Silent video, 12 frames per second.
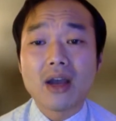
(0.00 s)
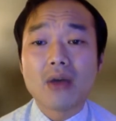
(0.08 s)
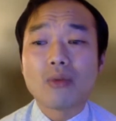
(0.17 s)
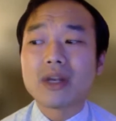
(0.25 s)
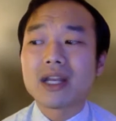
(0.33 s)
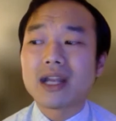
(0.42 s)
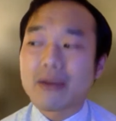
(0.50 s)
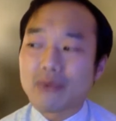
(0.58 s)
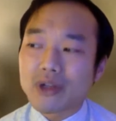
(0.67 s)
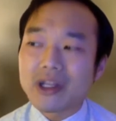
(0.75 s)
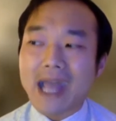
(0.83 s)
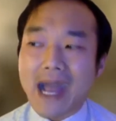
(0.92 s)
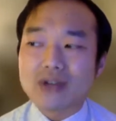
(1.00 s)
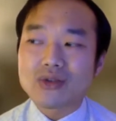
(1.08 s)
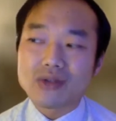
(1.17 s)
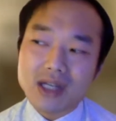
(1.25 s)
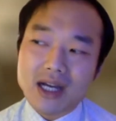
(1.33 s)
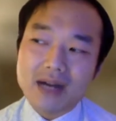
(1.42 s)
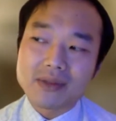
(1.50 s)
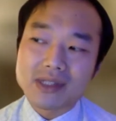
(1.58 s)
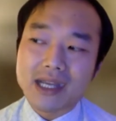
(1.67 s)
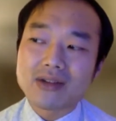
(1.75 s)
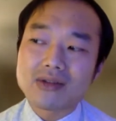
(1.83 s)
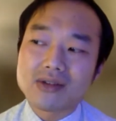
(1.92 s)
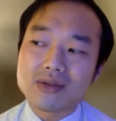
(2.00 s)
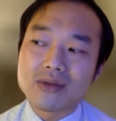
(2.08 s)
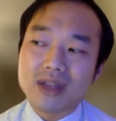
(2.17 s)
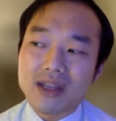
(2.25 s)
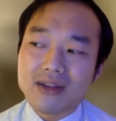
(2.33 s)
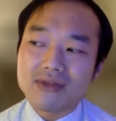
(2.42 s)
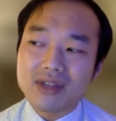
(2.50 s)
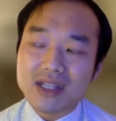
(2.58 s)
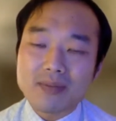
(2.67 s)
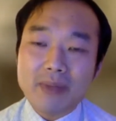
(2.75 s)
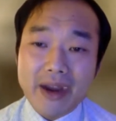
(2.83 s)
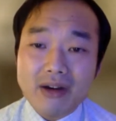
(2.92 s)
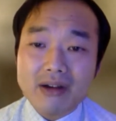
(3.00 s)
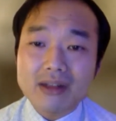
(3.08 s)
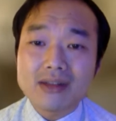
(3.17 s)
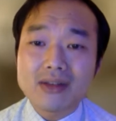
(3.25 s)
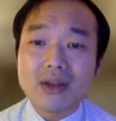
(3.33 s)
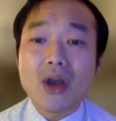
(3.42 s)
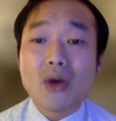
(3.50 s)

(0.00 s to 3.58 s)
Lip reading: when it really actually comes down to if these parents